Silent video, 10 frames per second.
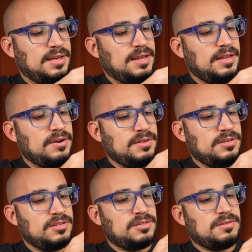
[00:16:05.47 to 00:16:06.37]
It literally
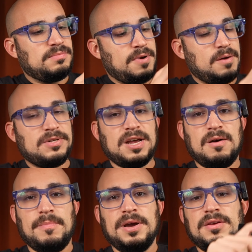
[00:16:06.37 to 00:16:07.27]
just pops
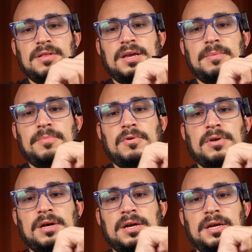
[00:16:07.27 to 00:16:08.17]
out by you like
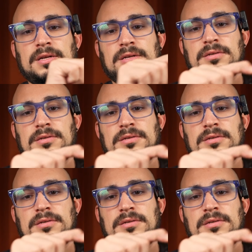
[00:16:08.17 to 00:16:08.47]
pulling on it.